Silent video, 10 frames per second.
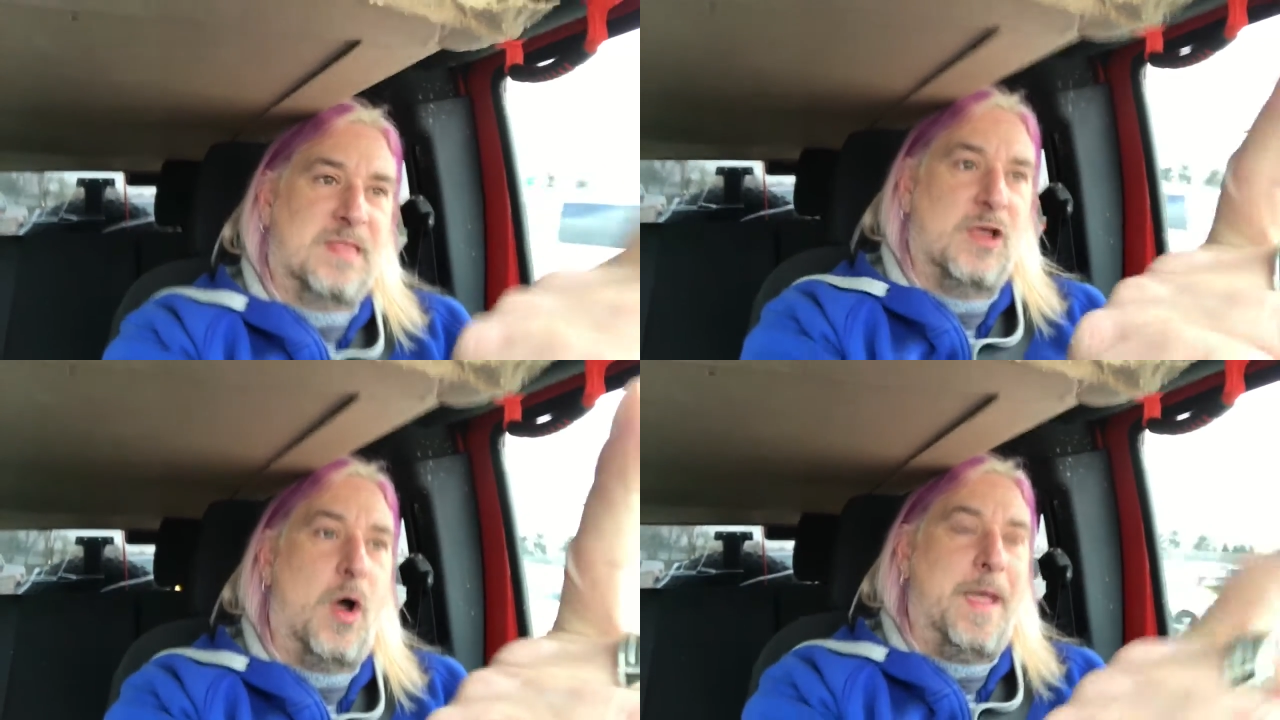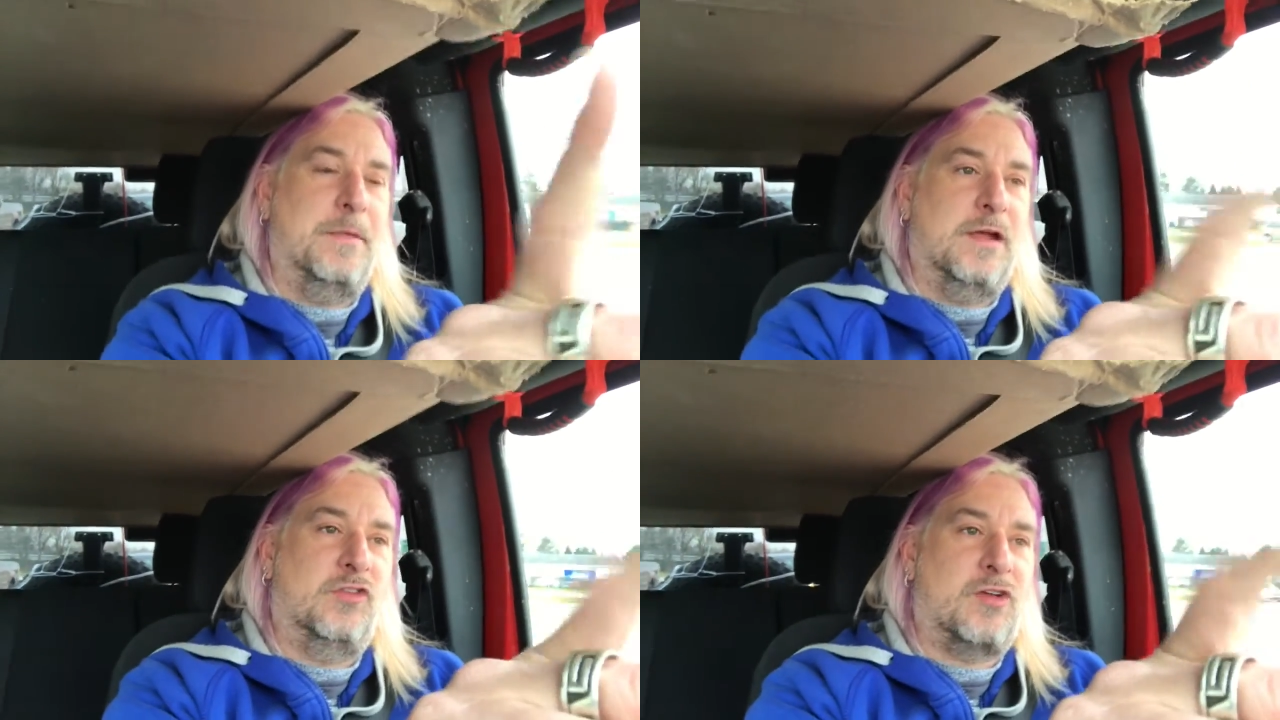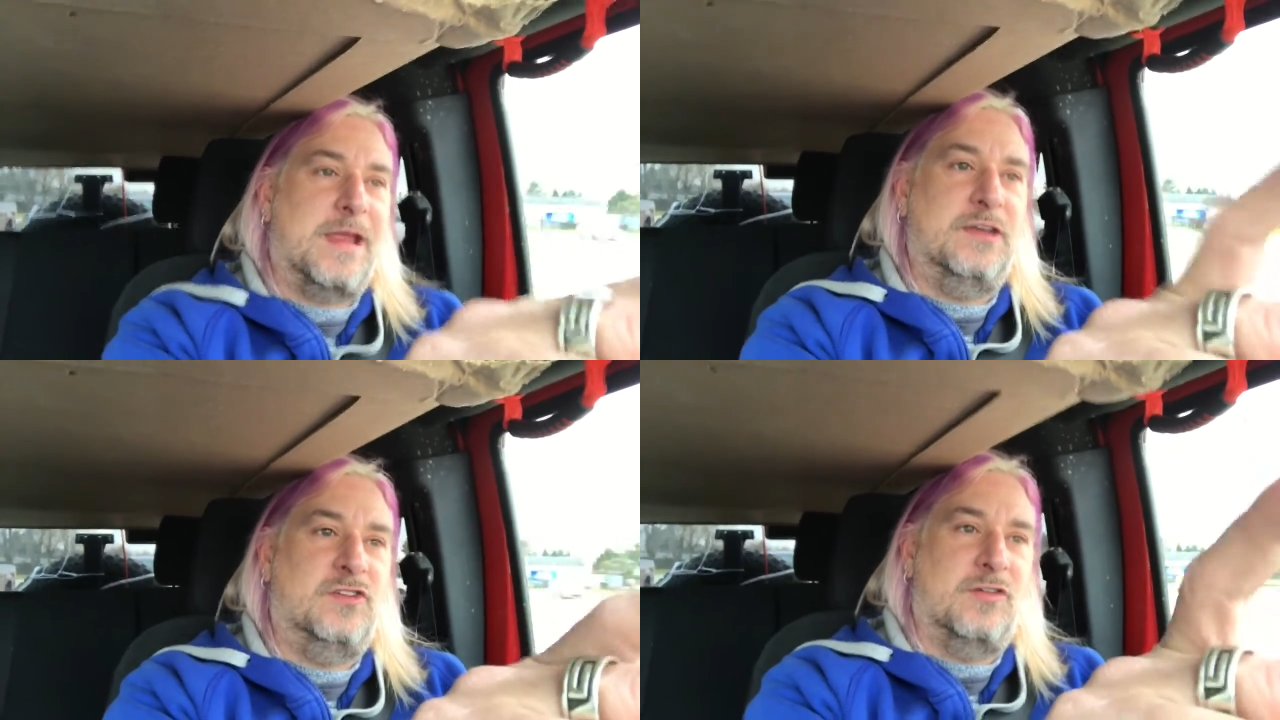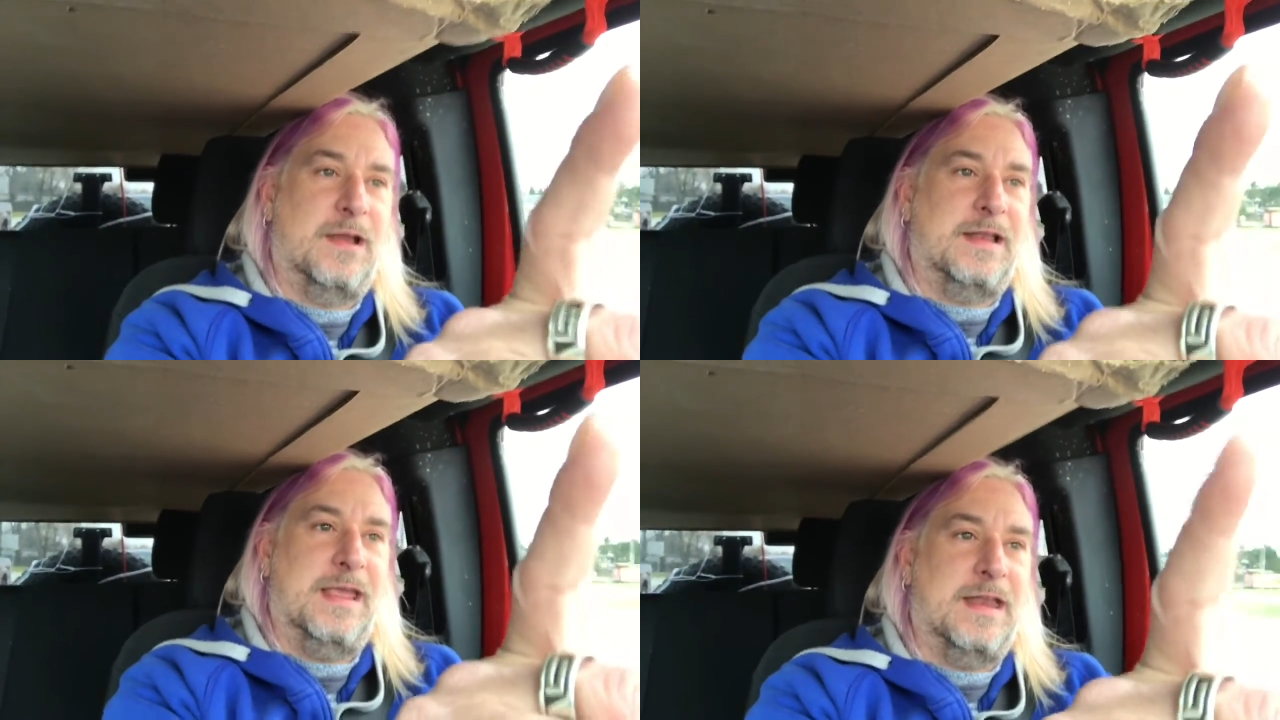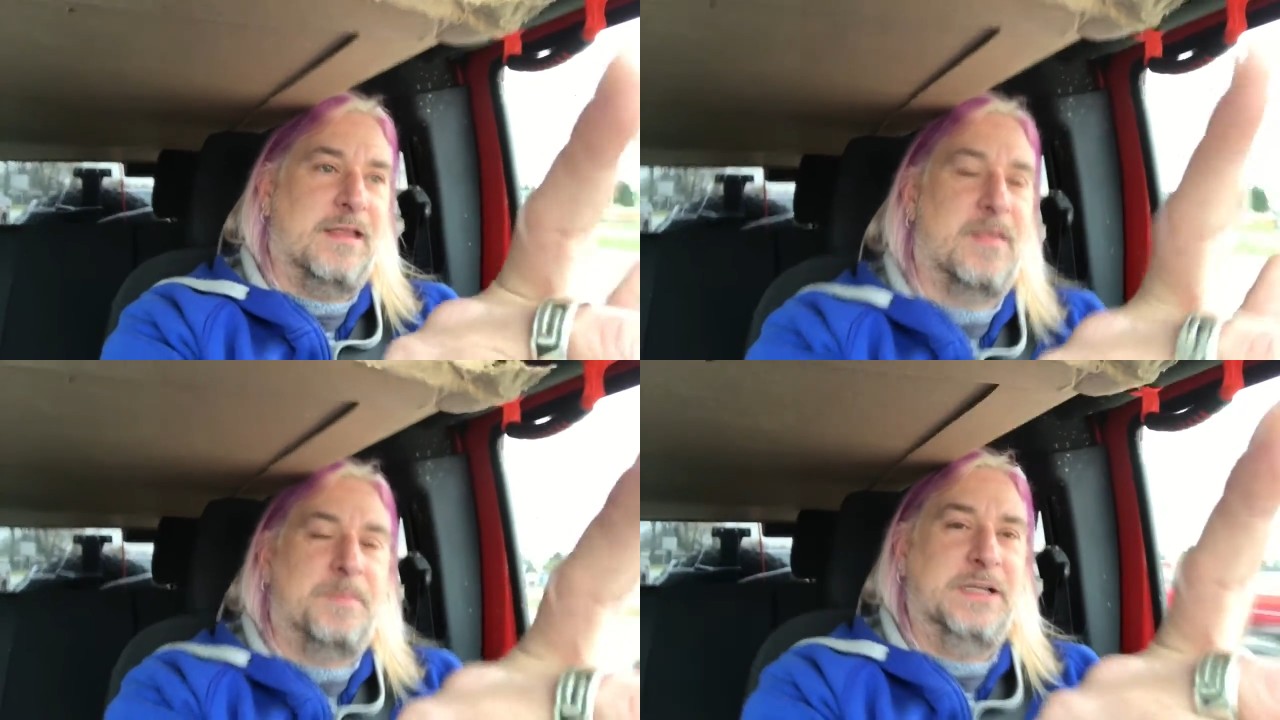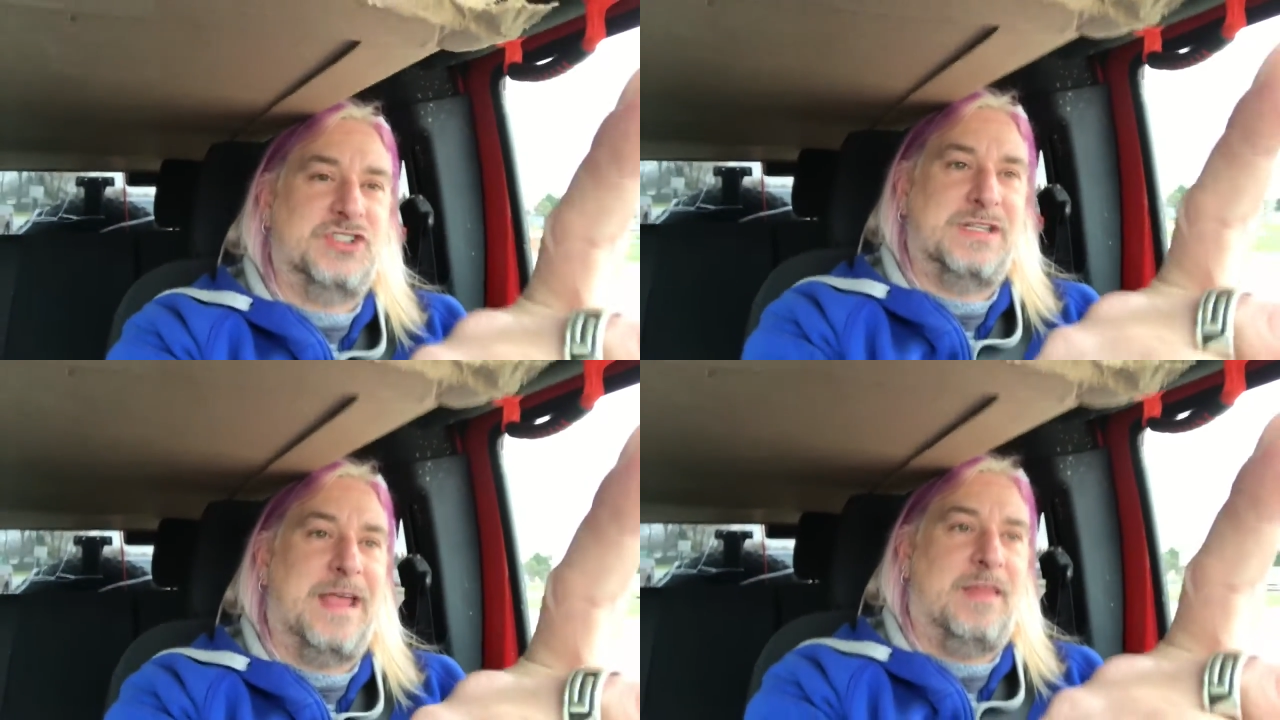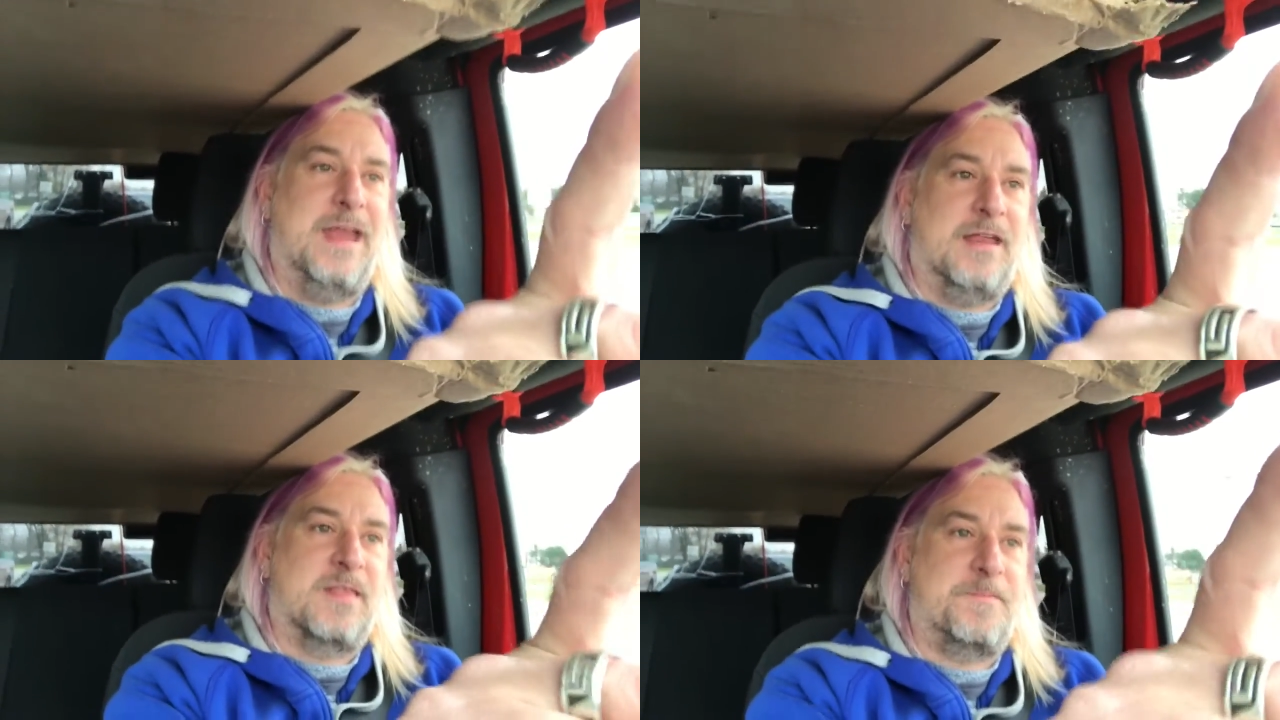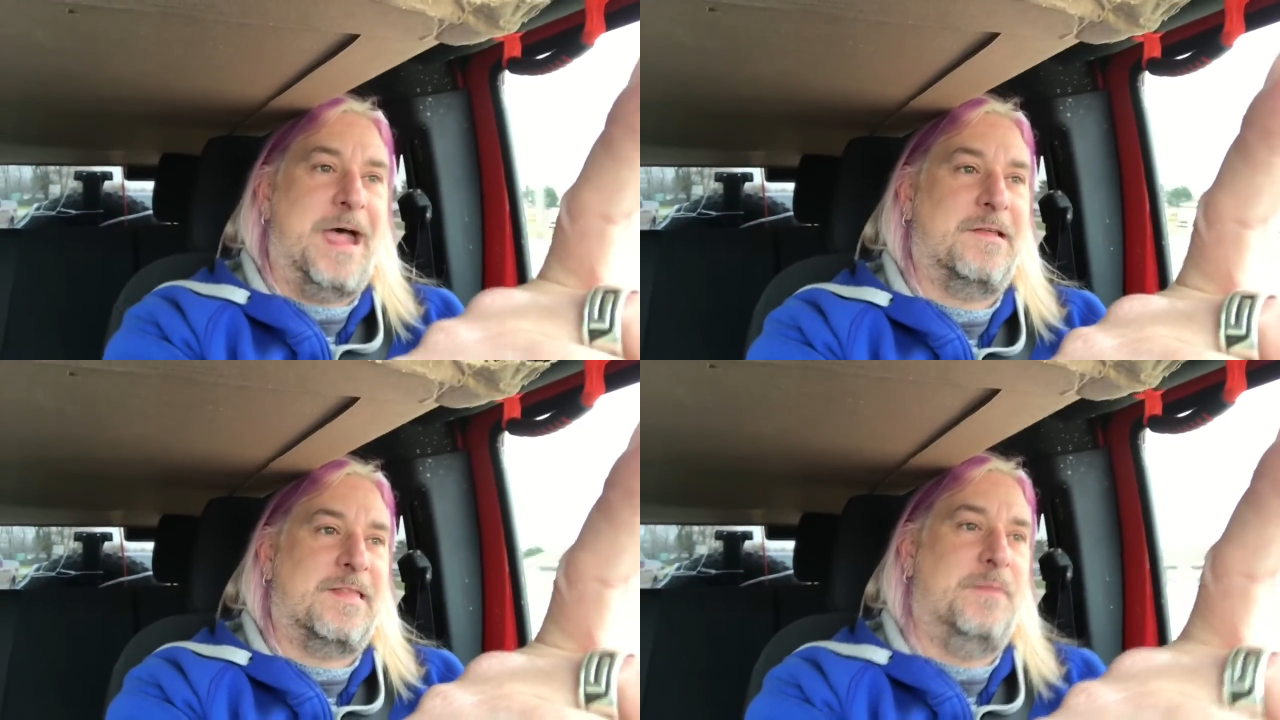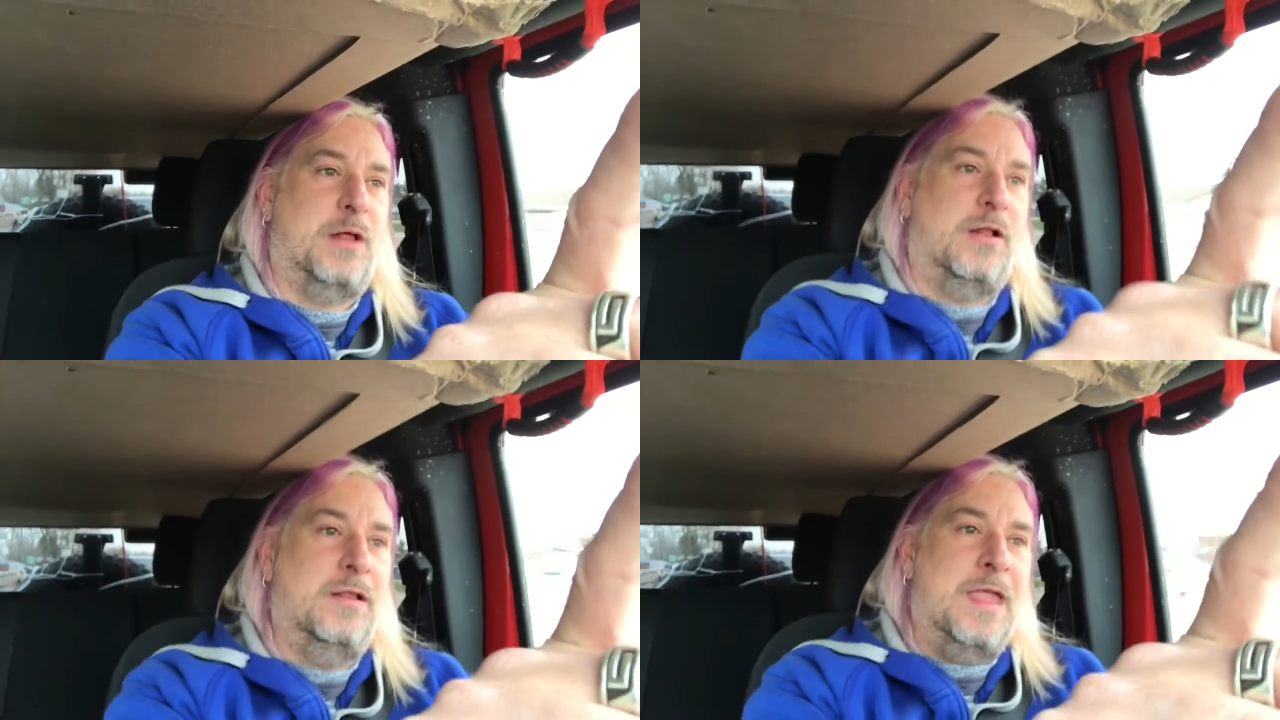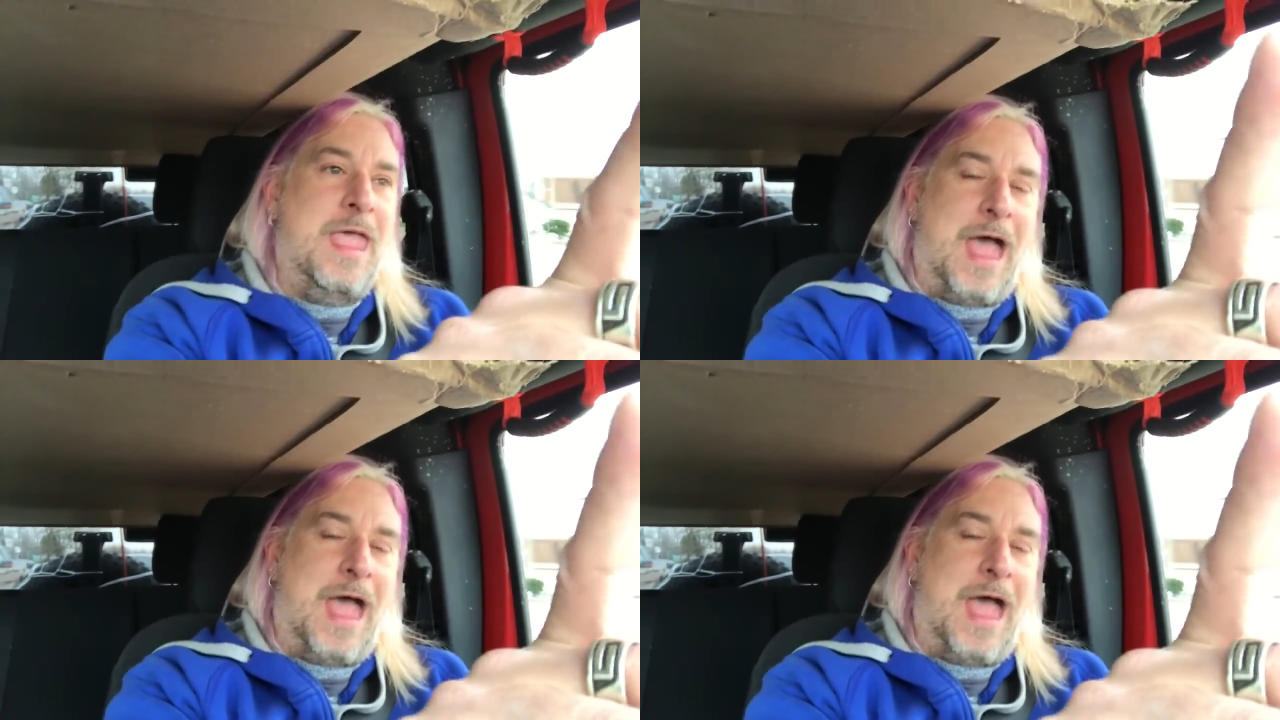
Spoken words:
So I'm going to try to do it in as much daylight as possible.